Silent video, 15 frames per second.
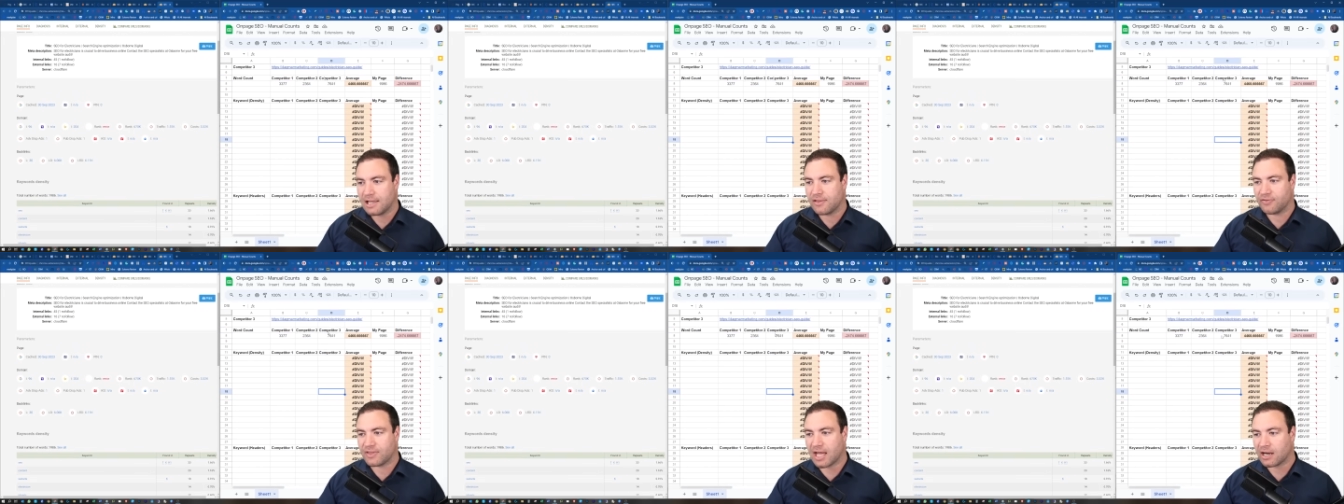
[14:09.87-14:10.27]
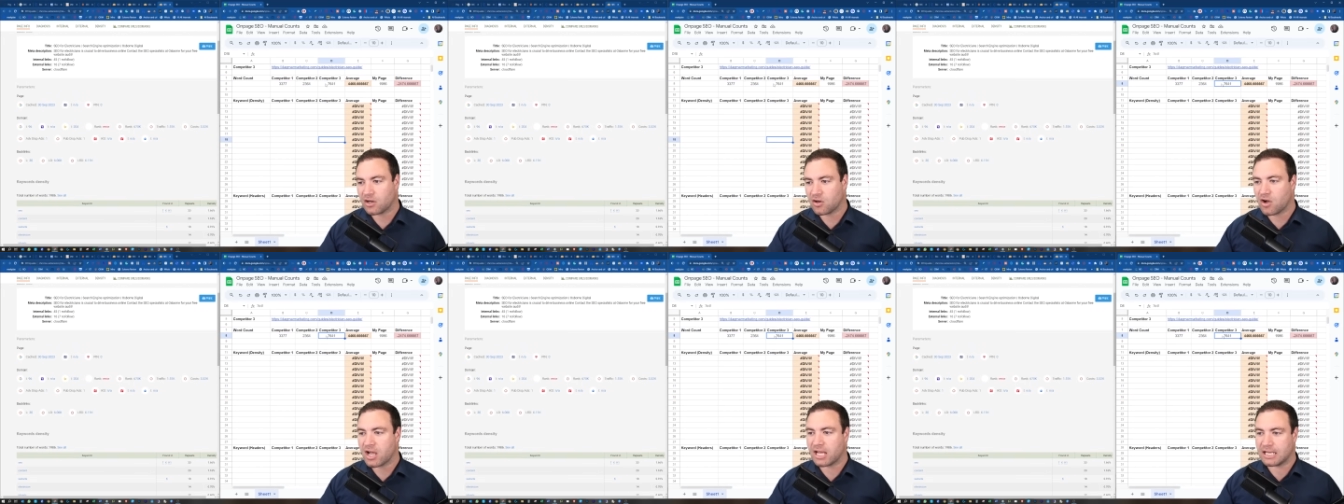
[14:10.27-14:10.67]
That
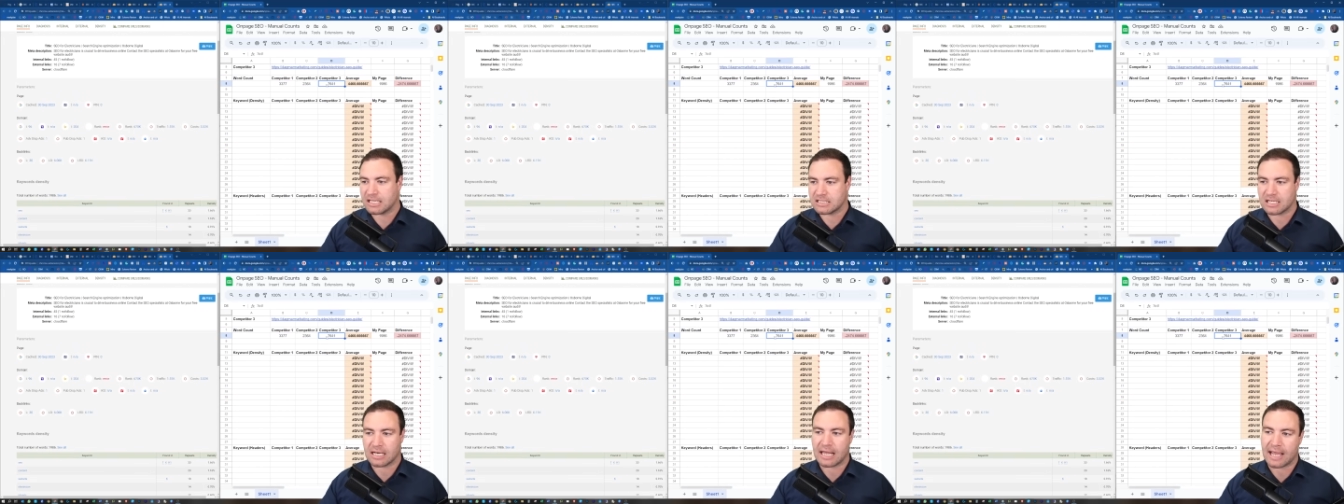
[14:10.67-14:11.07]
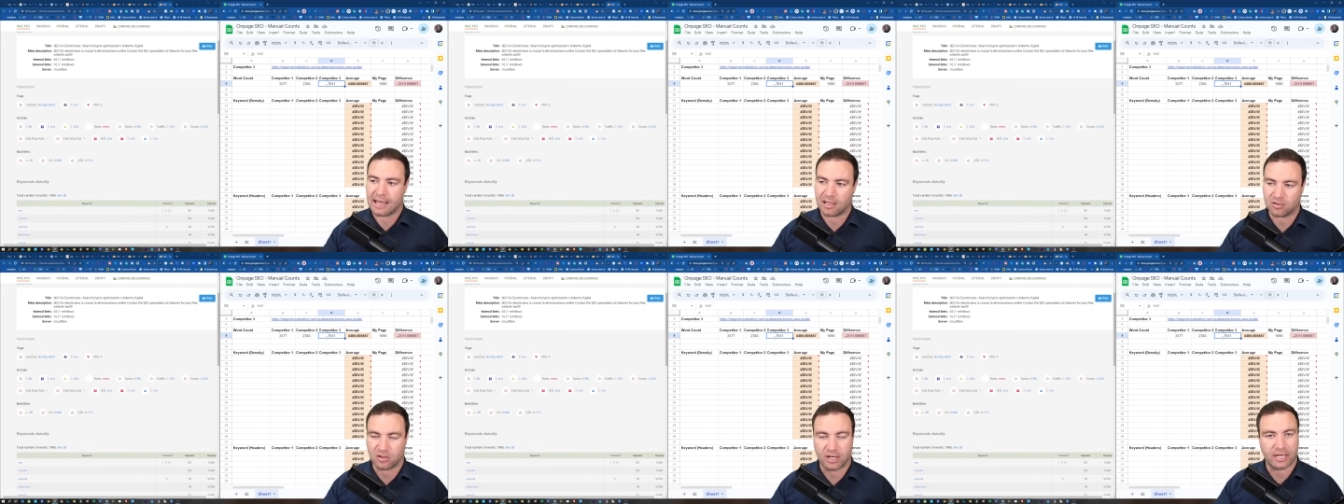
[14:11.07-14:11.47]
guy is an
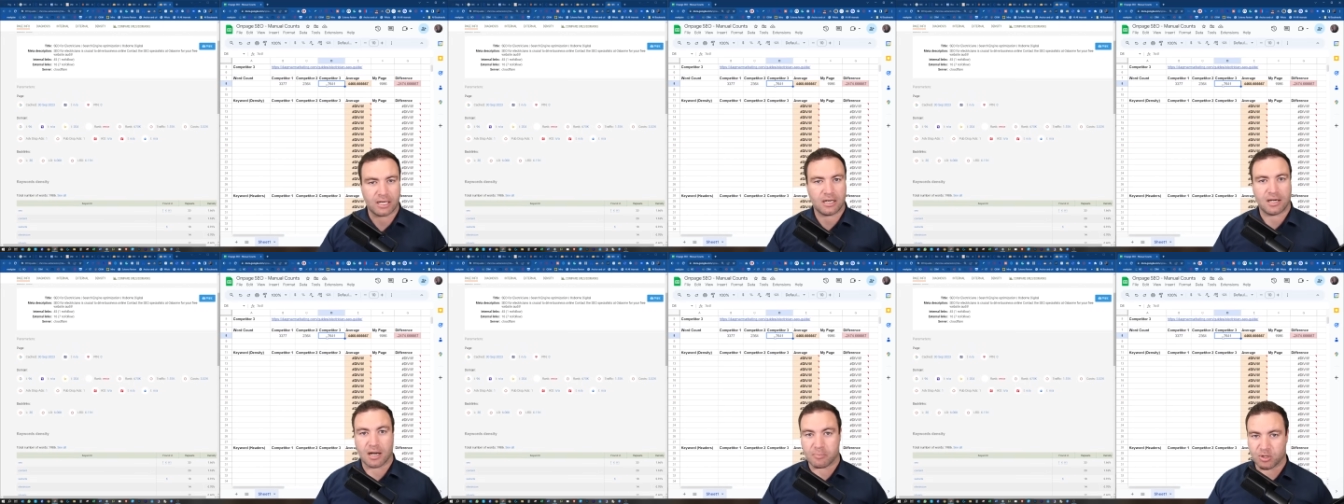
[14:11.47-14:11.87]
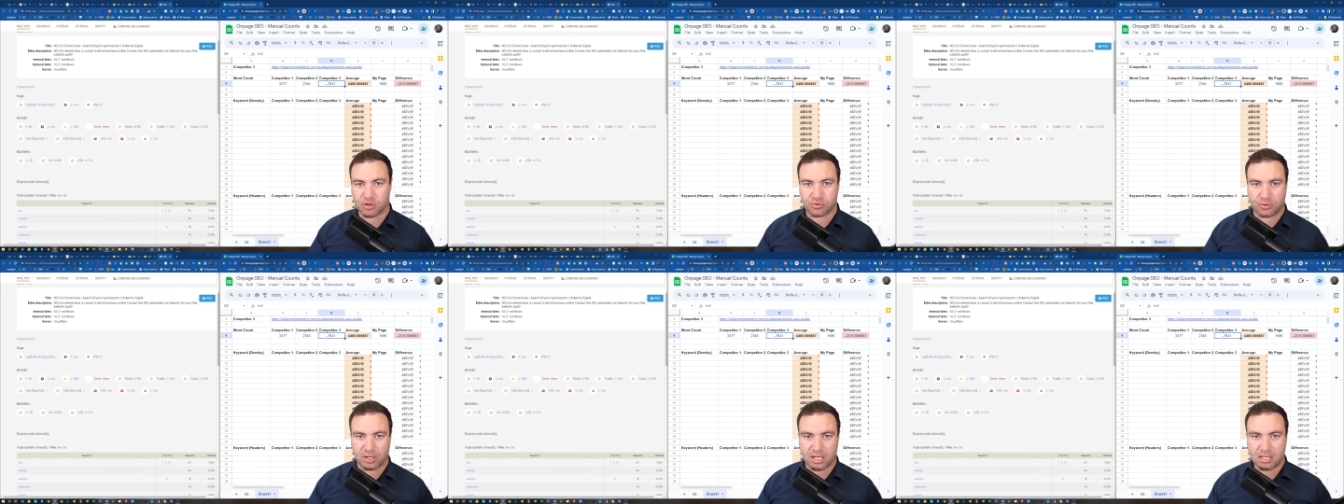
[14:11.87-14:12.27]
outlier. Number
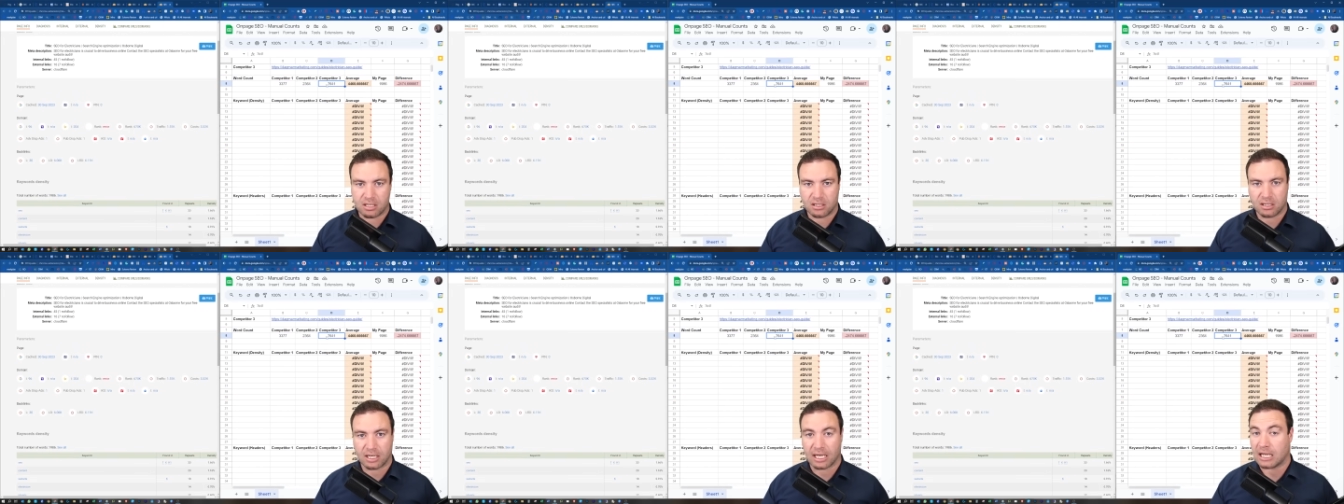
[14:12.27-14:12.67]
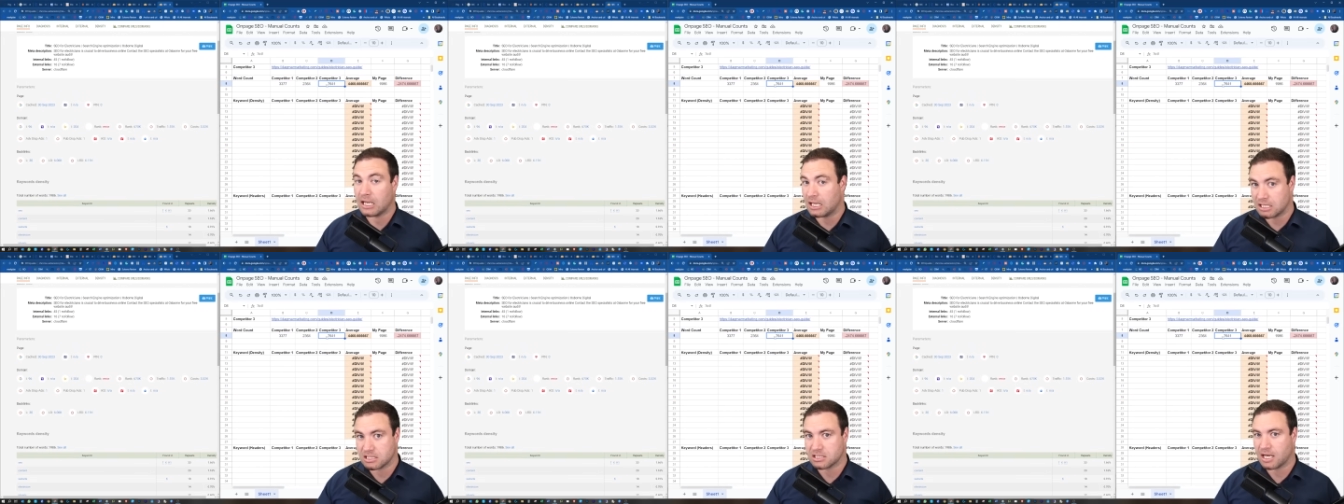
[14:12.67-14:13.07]
three, he
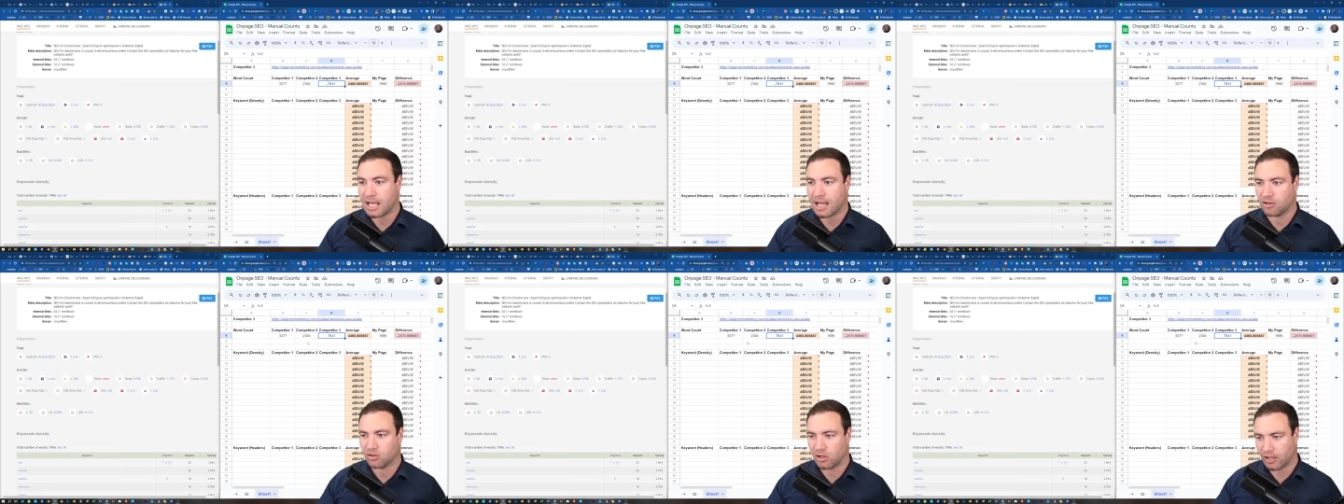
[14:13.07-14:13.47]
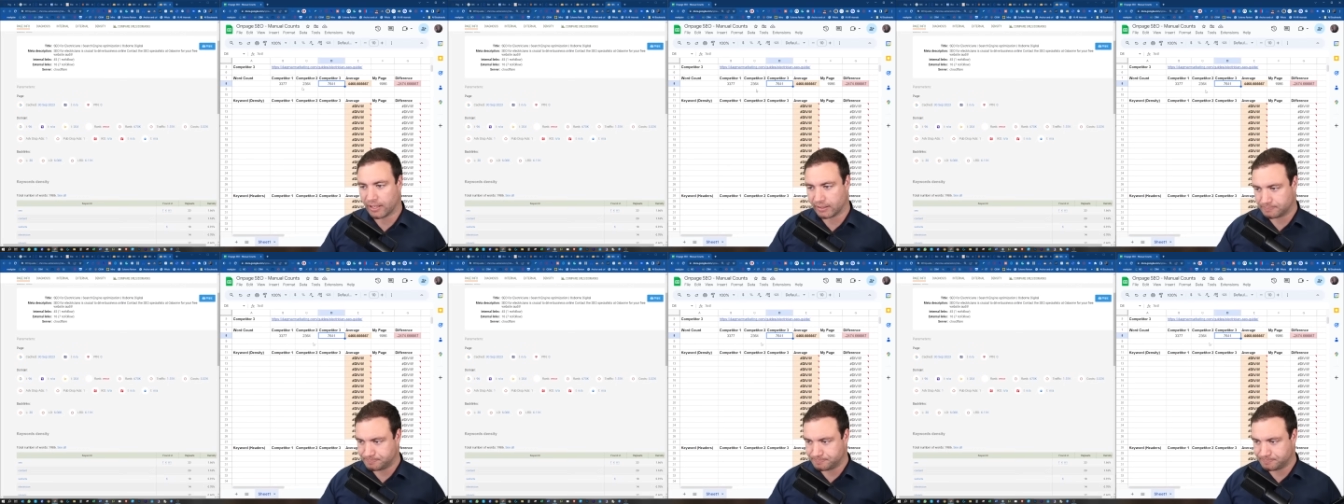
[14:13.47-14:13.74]
is an outlier.